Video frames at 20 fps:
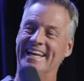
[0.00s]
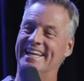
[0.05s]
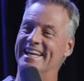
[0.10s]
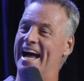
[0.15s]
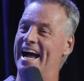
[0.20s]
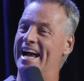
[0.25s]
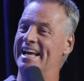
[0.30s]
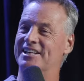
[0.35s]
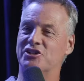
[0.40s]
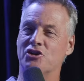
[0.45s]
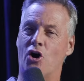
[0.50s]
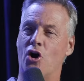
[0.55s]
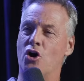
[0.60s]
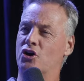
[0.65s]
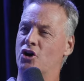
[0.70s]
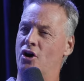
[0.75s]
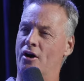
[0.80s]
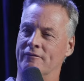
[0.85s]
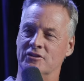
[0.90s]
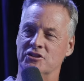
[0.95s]
night, talk,
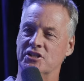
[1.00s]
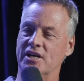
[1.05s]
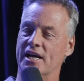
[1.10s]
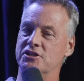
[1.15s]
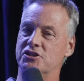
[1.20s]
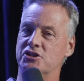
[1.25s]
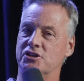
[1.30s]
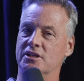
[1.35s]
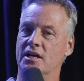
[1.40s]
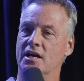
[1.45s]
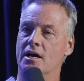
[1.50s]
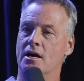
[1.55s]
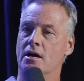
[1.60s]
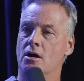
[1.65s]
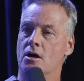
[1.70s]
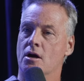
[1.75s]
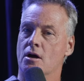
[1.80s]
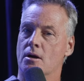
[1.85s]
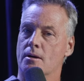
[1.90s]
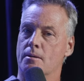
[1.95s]
conversation.
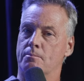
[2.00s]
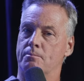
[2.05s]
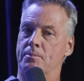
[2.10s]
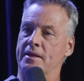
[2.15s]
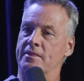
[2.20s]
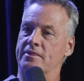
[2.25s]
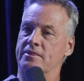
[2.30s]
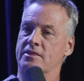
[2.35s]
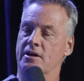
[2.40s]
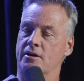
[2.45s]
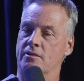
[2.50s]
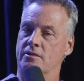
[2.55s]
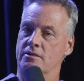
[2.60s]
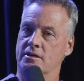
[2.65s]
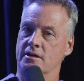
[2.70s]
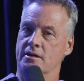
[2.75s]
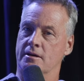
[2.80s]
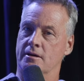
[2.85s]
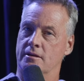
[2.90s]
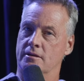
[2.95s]
But the
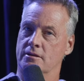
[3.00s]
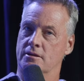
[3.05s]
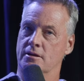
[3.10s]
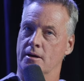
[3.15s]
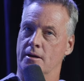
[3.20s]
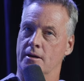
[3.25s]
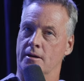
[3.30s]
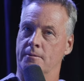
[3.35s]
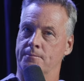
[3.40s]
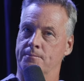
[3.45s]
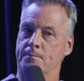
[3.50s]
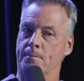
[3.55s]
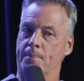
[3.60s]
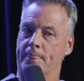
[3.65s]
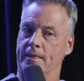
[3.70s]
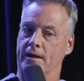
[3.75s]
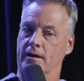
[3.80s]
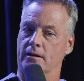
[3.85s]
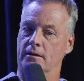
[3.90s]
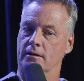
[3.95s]
the the
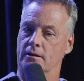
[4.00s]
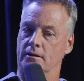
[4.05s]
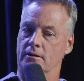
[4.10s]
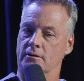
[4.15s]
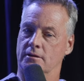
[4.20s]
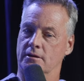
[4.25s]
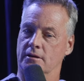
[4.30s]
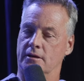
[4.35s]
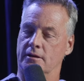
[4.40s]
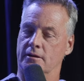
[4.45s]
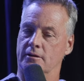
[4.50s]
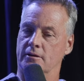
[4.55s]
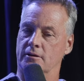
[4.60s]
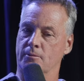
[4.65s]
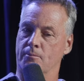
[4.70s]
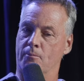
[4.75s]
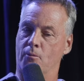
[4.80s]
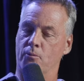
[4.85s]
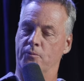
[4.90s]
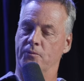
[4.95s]
the
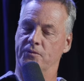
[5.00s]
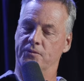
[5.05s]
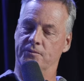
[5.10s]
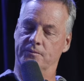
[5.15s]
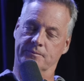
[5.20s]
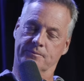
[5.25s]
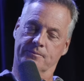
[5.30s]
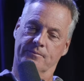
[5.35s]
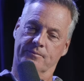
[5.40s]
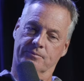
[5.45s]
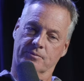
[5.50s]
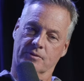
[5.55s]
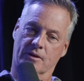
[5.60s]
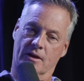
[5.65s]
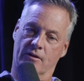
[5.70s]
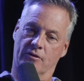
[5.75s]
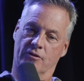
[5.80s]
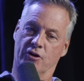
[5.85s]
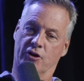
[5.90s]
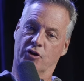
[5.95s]
the
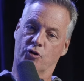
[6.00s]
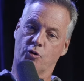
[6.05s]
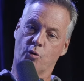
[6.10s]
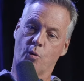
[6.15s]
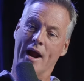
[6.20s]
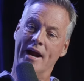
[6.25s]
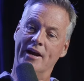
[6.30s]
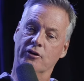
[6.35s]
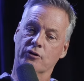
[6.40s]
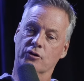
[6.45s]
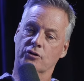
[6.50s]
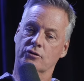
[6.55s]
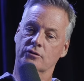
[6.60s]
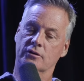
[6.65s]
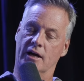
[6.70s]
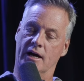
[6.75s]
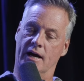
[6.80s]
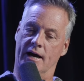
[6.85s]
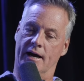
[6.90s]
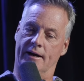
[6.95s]
the greater
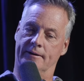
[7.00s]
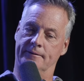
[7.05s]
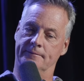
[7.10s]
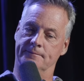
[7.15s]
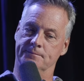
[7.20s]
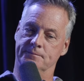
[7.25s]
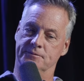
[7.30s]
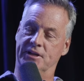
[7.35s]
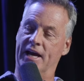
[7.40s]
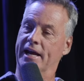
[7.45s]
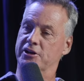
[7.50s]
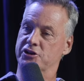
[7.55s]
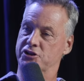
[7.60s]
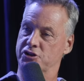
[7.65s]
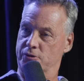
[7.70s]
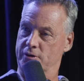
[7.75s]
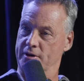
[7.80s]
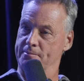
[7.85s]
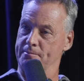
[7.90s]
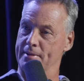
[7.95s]
uh,
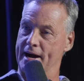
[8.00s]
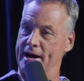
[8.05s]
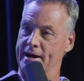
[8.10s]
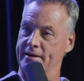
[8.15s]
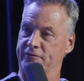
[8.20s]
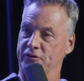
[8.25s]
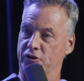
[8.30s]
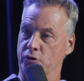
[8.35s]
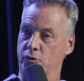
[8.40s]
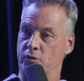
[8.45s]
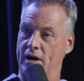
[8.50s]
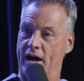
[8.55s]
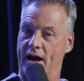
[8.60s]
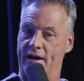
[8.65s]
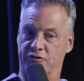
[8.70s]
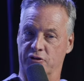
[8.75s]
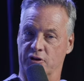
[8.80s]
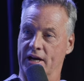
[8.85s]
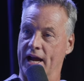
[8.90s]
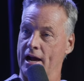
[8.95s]
danger, in my view,
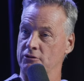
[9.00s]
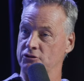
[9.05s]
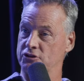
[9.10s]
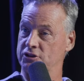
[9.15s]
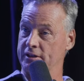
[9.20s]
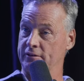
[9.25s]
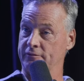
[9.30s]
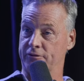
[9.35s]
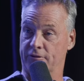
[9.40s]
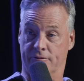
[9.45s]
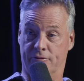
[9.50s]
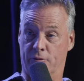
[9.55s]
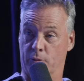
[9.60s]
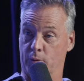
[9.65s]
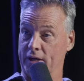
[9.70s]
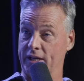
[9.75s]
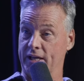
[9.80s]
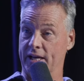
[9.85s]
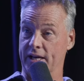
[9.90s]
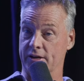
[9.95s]
after counseling for
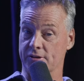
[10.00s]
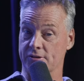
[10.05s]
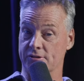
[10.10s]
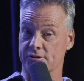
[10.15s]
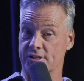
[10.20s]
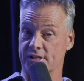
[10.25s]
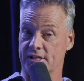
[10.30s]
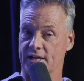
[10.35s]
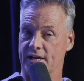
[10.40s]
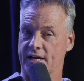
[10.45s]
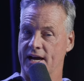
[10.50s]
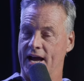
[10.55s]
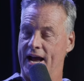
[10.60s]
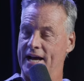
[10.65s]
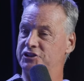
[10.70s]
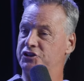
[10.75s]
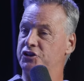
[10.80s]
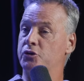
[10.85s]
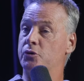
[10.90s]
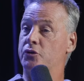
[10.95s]
40 years
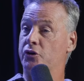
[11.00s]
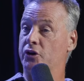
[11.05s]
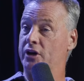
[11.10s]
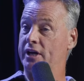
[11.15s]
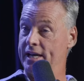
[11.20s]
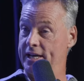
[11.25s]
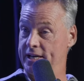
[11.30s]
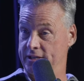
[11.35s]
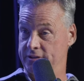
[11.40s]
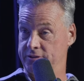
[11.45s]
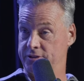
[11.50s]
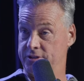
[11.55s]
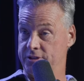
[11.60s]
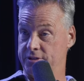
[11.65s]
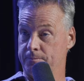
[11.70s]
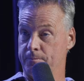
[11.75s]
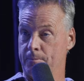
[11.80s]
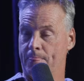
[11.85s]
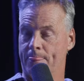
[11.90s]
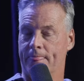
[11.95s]
has to do with your kids.
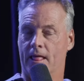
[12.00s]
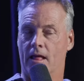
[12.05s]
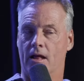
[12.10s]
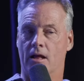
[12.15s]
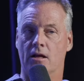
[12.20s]
Mm